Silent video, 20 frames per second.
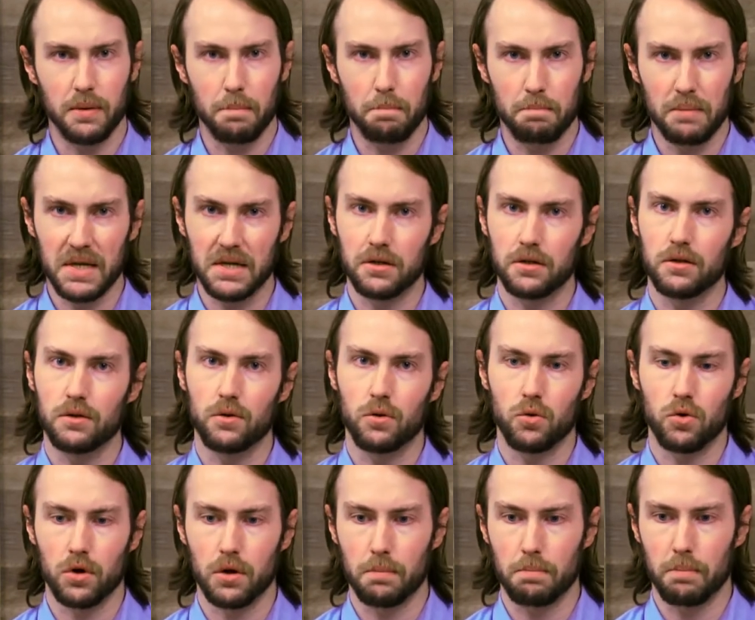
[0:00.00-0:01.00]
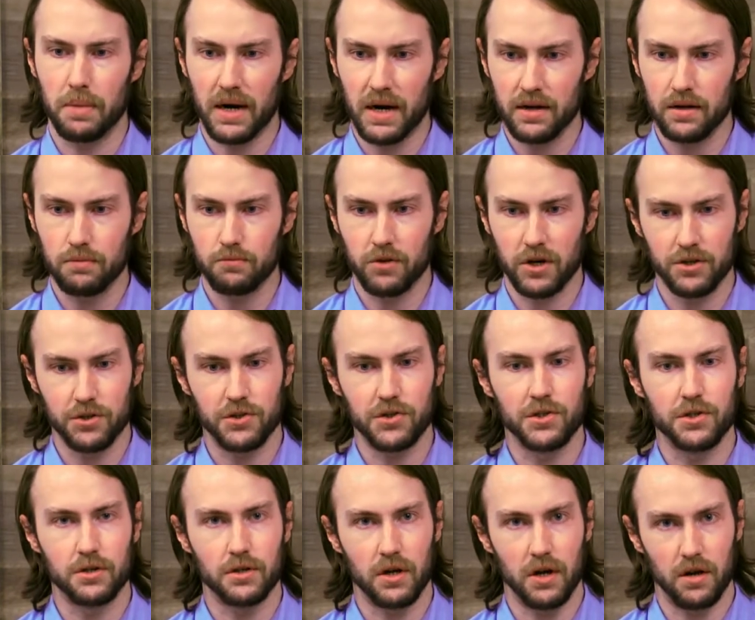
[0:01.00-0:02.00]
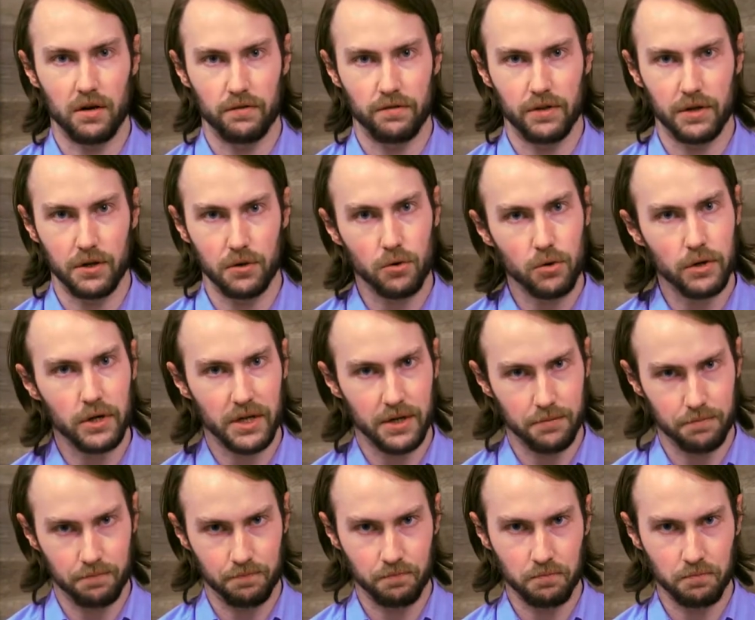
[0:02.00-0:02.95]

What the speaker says: middle, or bottom register of the organ.